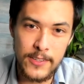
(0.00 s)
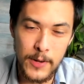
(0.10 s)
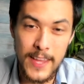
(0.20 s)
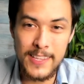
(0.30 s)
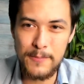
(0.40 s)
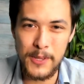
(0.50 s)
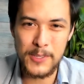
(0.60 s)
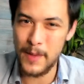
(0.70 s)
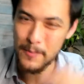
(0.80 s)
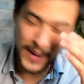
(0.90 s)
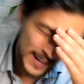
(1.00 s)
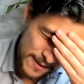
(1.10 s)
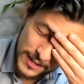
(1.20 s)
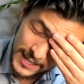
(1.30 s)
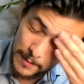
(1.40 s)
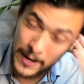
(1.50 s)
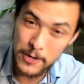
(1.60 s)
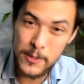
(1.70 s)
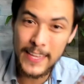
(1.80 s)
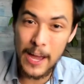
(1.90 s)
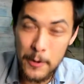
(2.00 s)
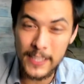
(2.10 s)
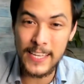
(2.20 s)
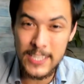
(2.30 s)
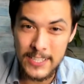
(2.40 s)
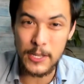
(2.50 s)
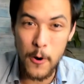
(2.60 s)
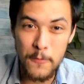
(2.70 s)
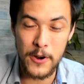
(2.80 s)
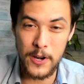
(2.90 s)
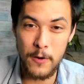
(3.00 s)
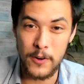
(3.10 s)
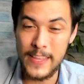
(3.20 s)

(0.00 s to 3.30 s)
Okay, this blows my mind every time. I do the calculations over and over.